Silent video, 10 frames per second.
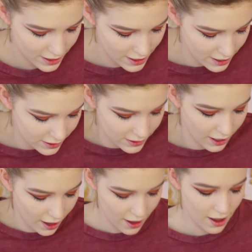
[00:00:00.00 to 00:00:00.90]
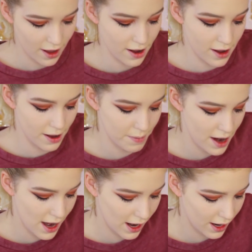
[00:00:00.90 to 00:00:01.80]
these,
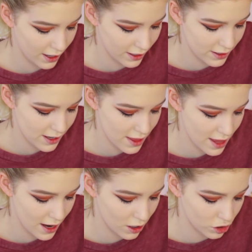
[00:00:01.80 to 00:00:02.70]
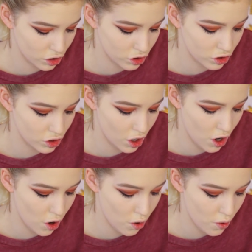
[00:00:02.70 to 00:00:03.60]
and they are
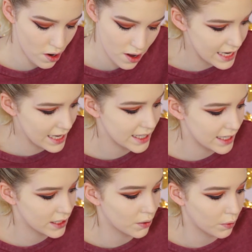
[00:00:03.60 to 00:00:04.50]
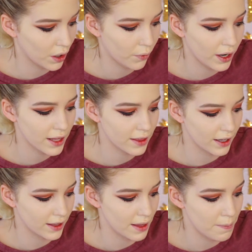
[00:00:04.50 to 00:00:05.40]
so easy to work with.
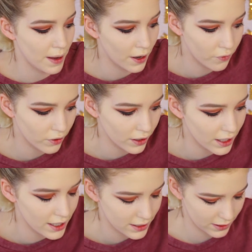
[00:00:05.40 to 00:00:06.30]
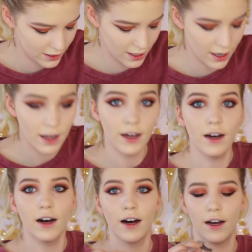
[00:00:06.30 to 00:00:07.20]
Like, they bend really easily,
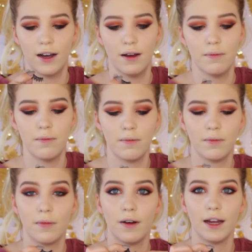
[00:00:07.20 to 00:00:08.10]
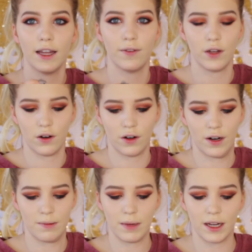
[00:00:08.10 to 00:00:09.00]
and if you don't know
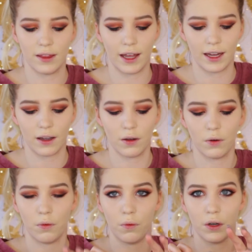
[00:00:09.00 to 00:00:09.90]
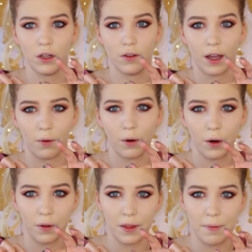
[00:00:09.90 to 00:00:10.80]
what I mean, like when you like
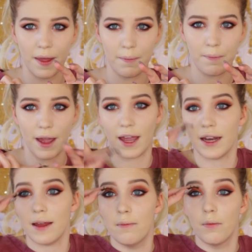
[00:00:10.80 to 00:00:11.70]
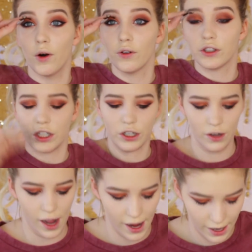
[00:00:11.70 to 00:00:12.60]
work with them, they bend and mold to
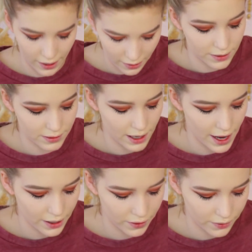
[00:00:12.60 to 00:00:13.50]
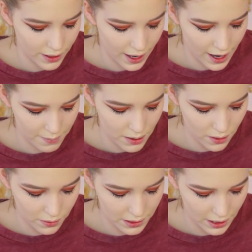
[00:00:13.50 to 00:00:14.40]
your eye. The style that I'm
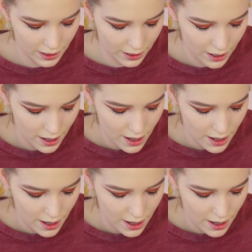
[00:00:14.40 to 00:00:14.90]
using